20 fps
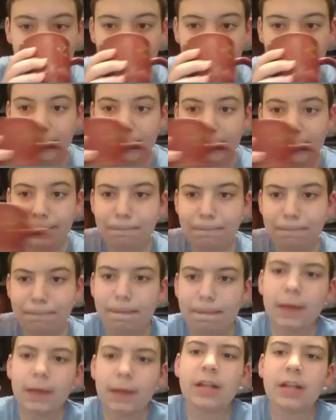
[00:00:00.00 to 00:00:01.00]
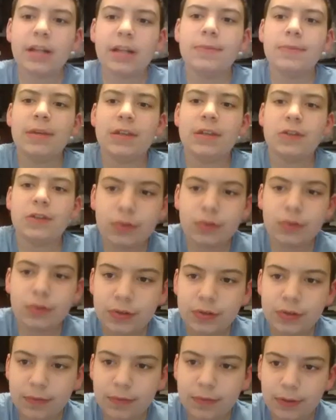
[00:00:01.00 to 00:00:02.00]
that is being sold to the viewer
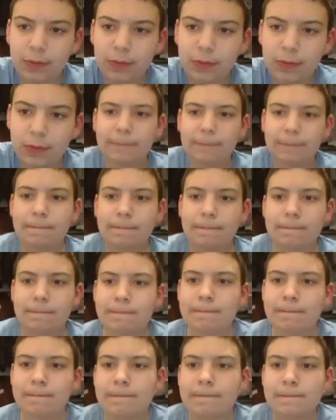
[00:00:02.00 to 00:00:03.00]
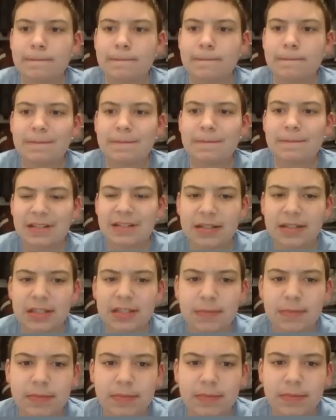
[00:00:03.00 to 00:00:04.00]
that is customly made,
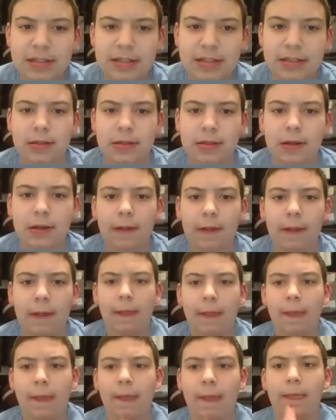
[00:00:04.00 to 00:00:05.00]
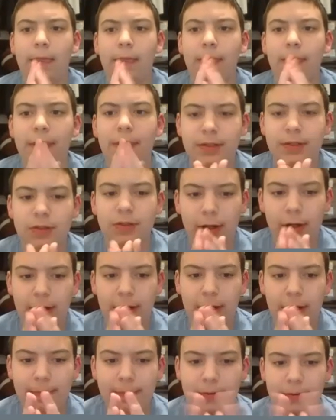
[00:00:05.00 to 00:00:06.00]
this is where it happens. This is
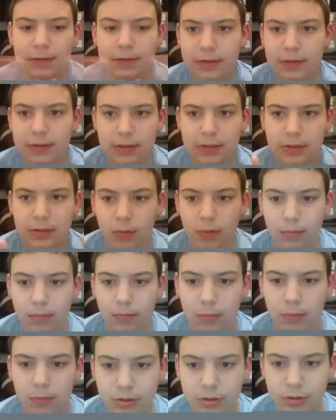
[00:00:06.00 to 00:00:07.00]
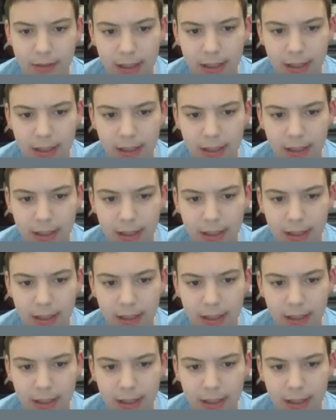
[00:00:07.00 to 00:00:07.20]
where most of it happens, at least.